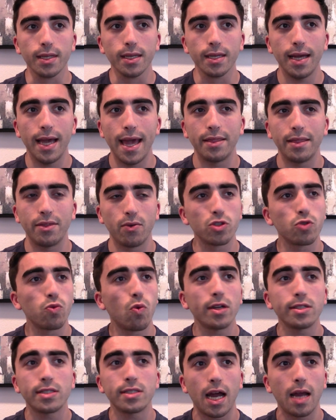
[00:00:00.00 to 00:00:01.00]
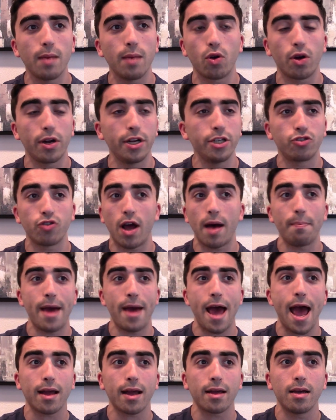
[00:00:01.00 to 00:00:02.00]
And there was one time where he dropped
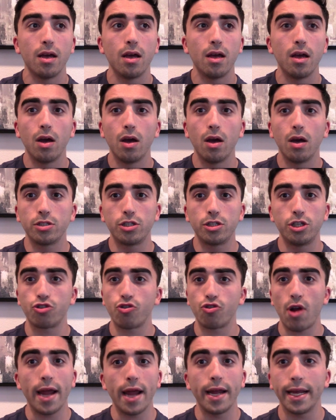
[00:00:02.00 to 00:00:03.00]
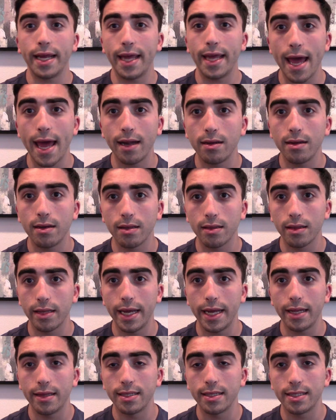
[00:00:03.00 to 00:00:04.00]
back to try it again
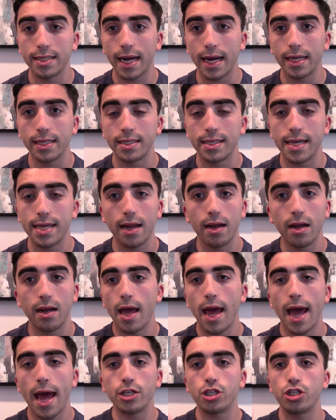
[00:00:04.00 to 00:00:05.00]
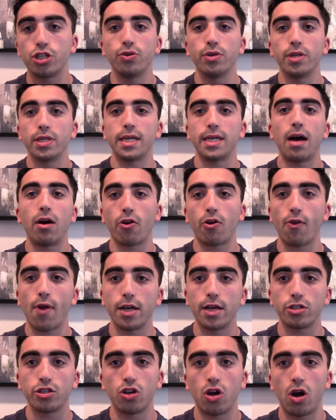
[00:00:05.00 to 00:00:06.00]
late in the second set. As soon as
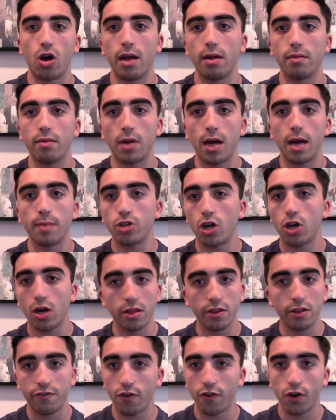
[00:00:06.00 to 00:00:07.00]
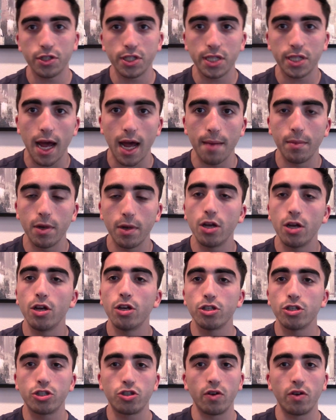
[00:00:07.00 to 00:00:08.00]
Alcaraz saw it, I'm talking the first time,
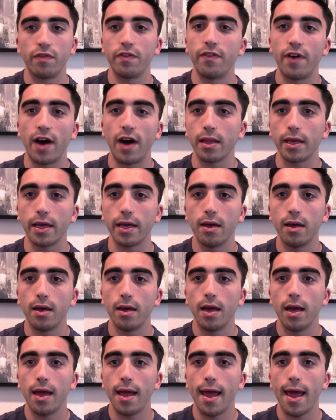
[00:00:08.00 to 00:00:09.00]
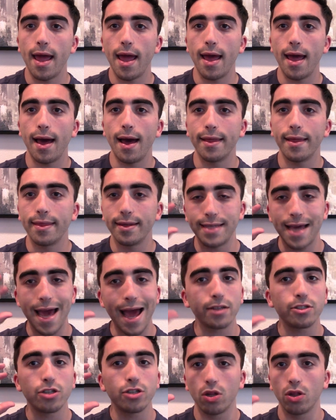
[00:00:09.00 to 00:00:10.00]
serve and volley. The
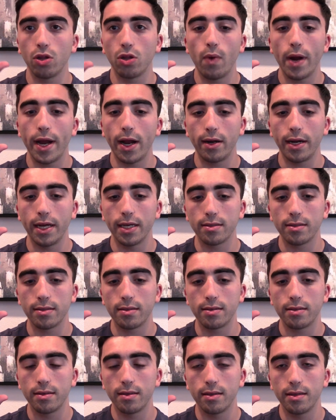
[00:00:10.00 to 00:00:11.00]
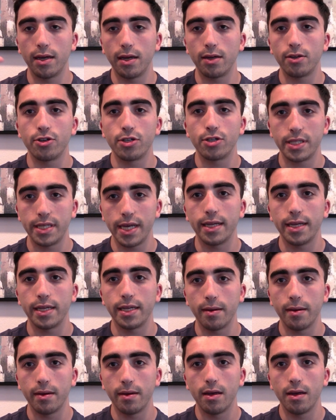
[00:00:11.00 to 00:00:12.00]
tactical awareness, the
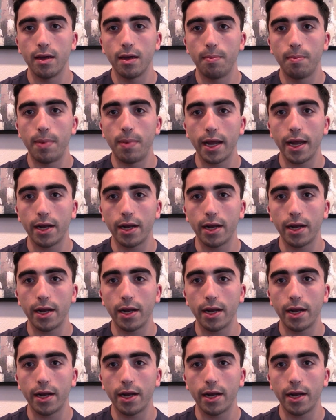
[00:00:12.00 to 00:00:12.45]
understanding by